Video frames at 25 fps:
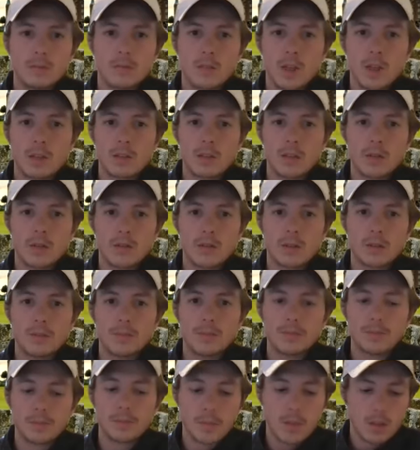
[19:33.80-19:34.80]
Yeah, definitely.
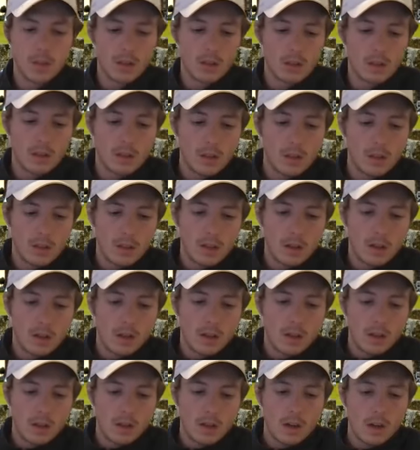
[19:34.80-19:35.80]

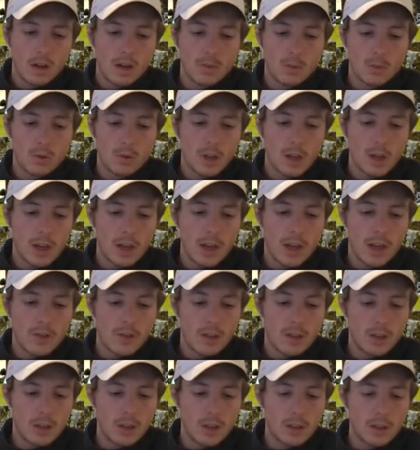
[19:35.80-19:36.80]
All right. Well, I
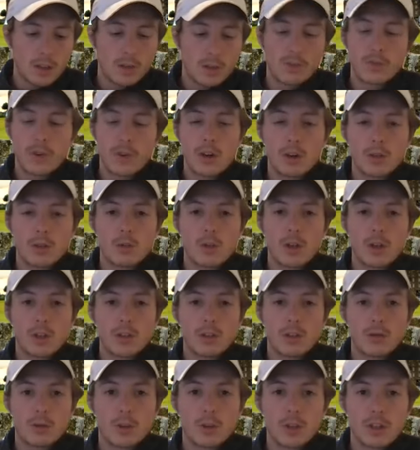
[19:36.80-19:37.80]
have some final
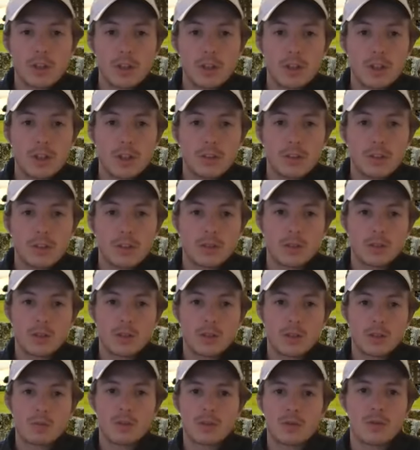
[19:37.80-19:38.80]
questions for you here. There's
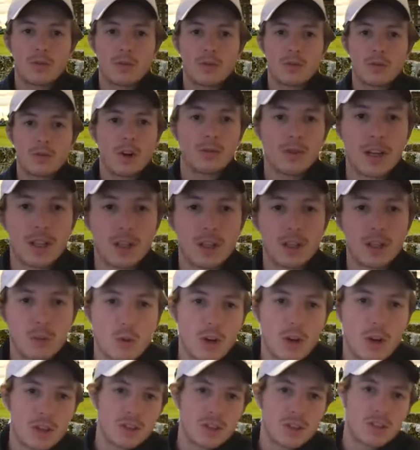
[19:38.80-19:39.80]
some just fun random
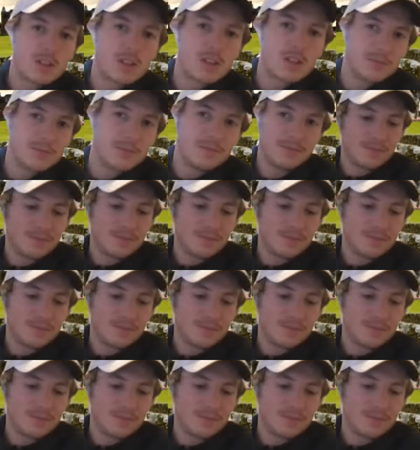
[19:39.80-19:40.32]
questions.